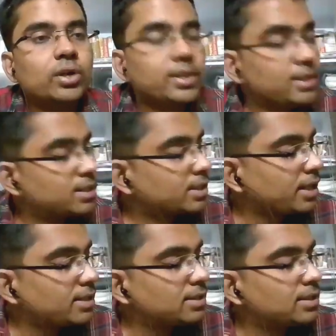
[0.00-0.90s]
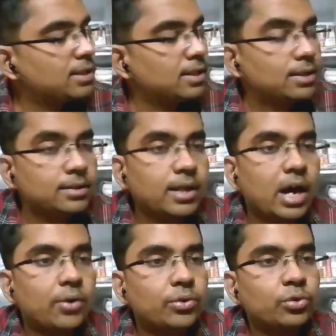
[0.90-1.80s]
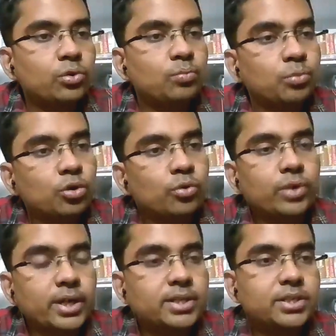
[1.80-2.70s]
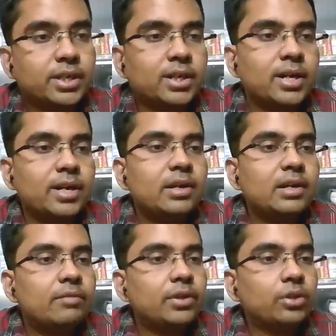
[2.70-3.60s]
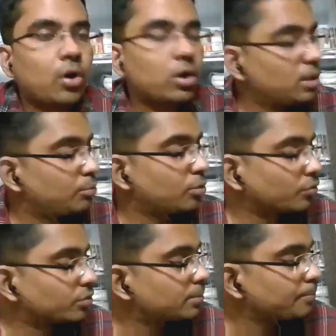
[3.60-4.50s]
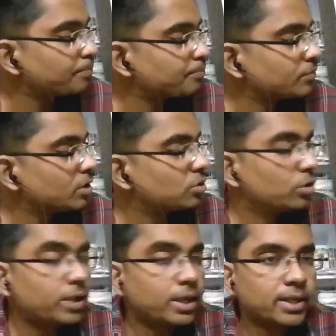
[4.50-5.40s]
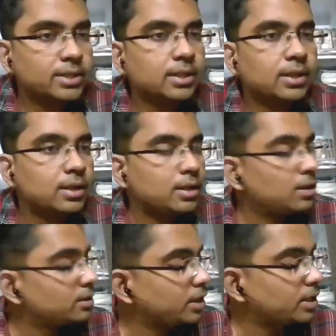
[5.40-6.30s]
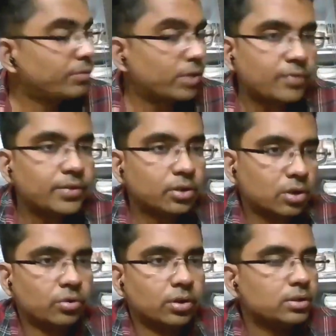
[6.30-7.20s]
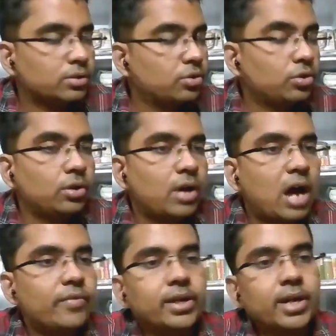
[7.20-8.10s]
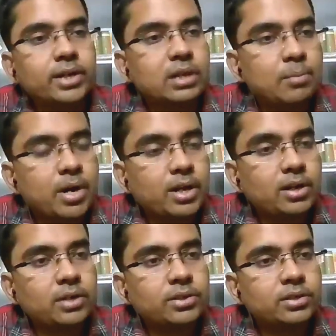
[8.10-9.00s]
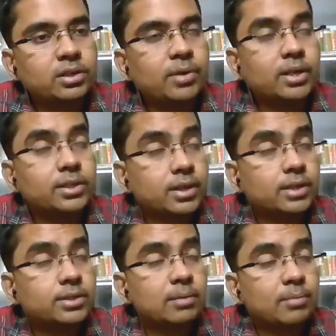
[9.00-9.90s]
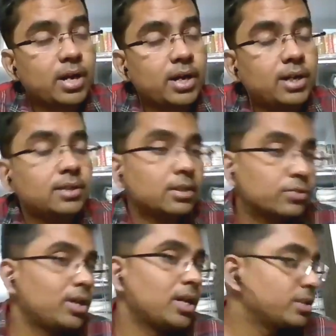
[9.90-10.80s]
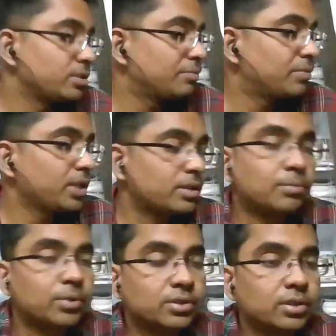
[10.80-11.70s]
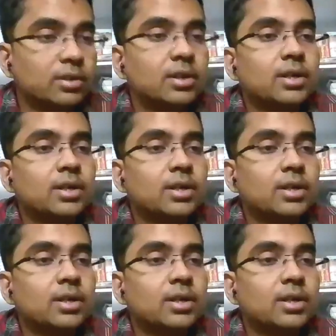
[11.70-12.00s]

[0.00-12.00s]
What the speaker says: in this case, they have to prove it strictly with all the proofs. So that is one of the ground. So having extramarital relationship, extramarital sexual relationship with other person